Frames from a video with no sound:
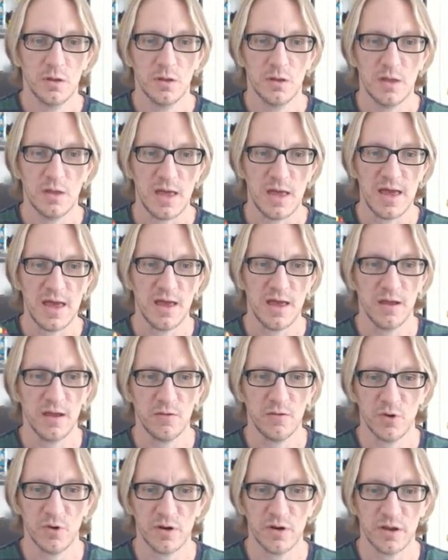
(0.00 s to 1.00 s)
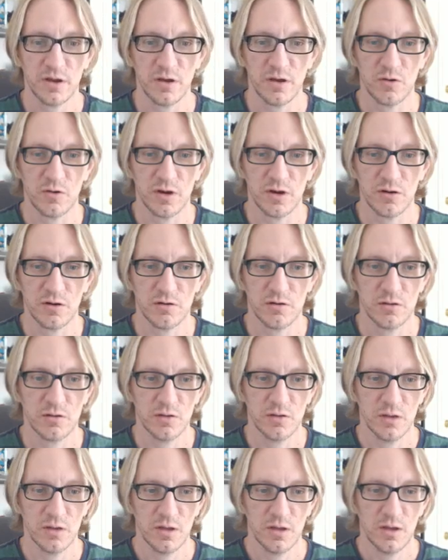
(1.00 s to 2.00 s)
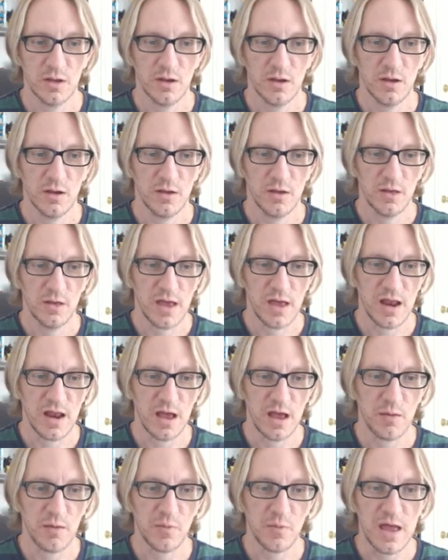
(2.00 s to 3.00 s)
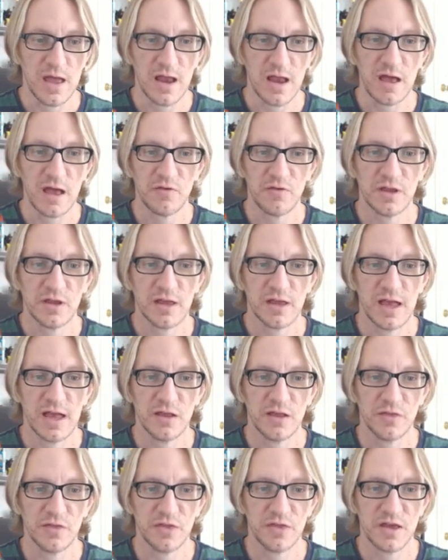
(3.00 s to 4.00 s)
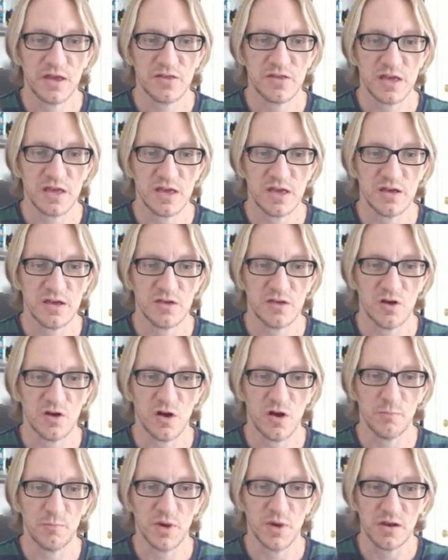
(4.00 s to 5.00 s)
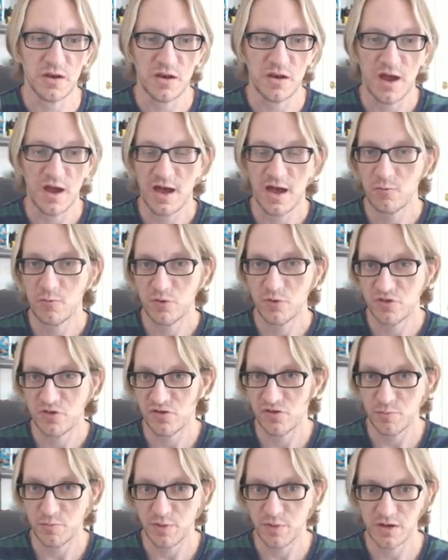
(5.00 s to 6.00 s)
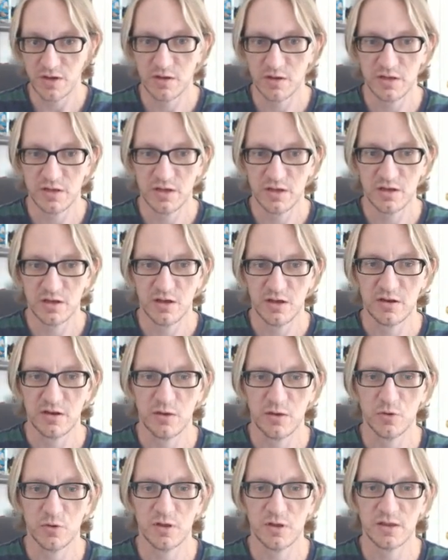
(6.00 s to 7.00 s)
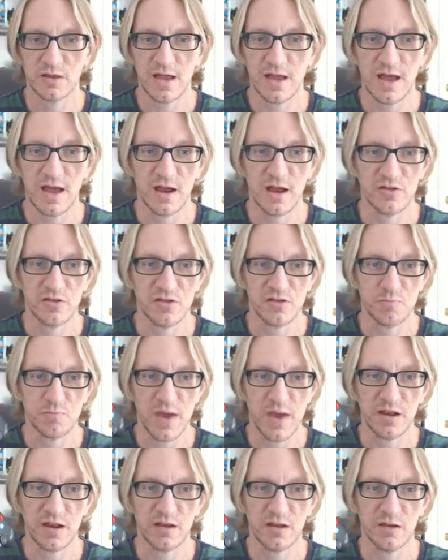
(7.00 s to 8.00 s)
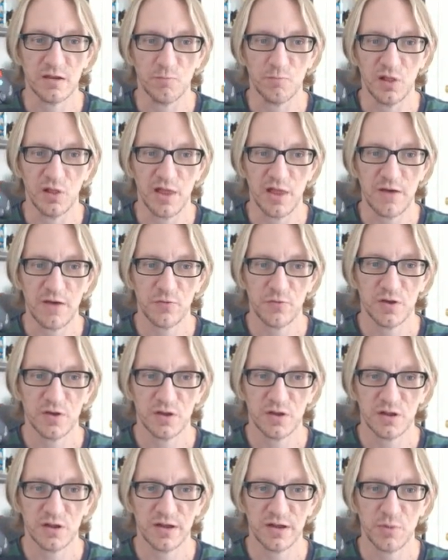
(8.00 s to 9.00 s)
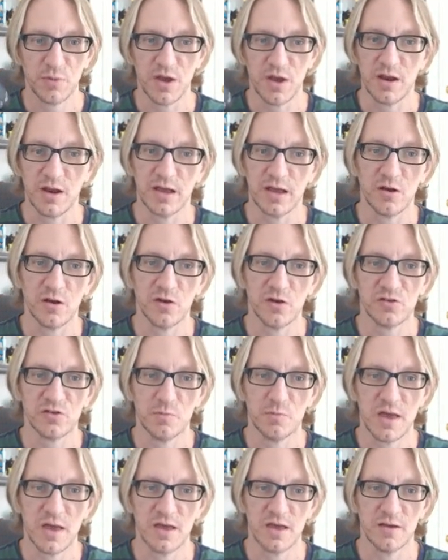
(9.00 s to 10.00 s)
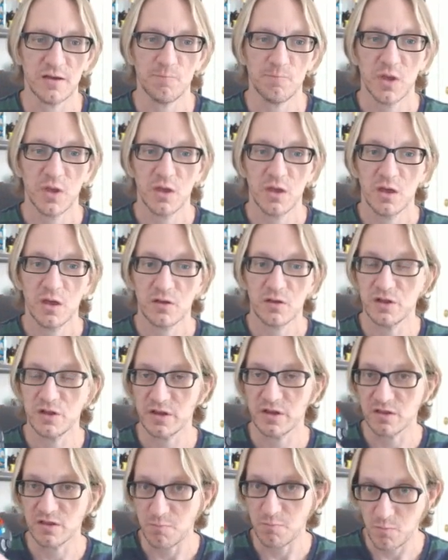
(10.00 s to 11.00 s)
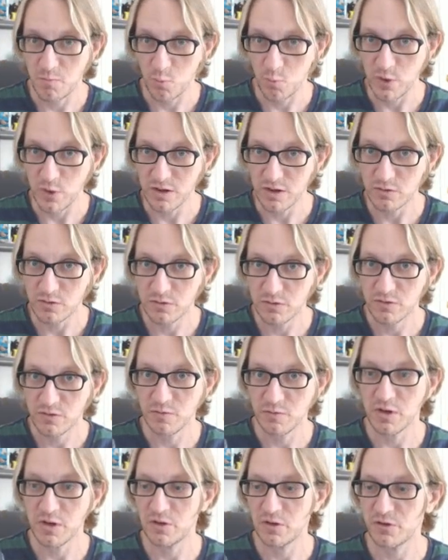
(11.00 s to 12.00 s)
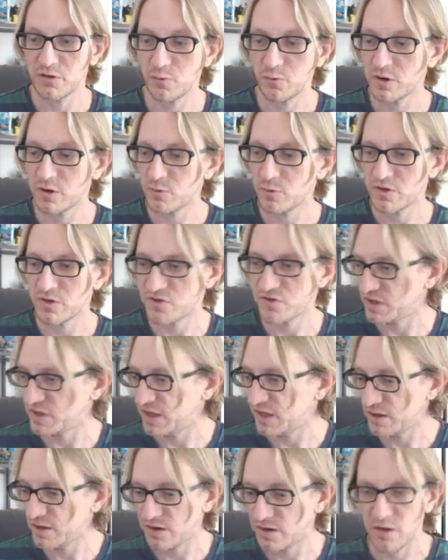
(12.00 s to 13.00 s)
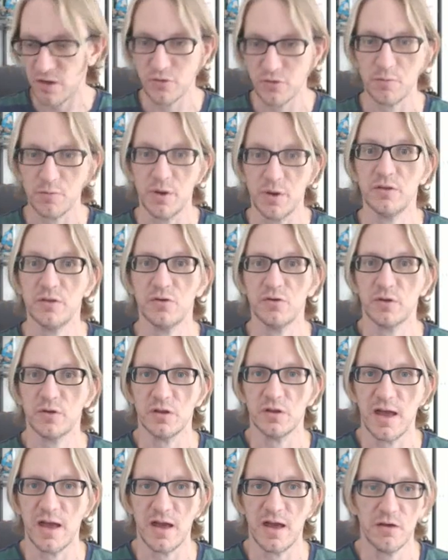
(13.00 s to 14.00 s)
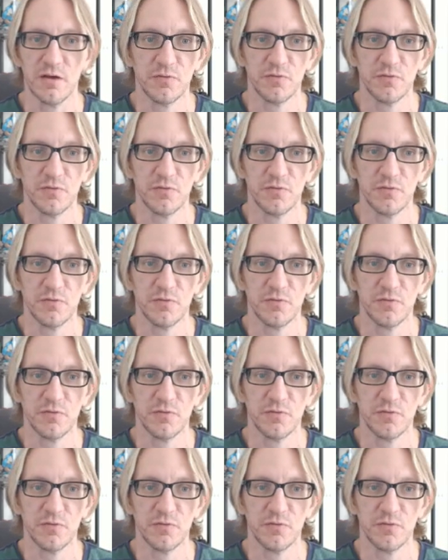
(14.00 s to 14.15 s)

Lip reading: And where did it go here? And I've indicated that this is on button 9, which is your button click. I double click that, and I just made it left click button. I could also make it click the wheel, the middle of your wheel, which is again another button you can have.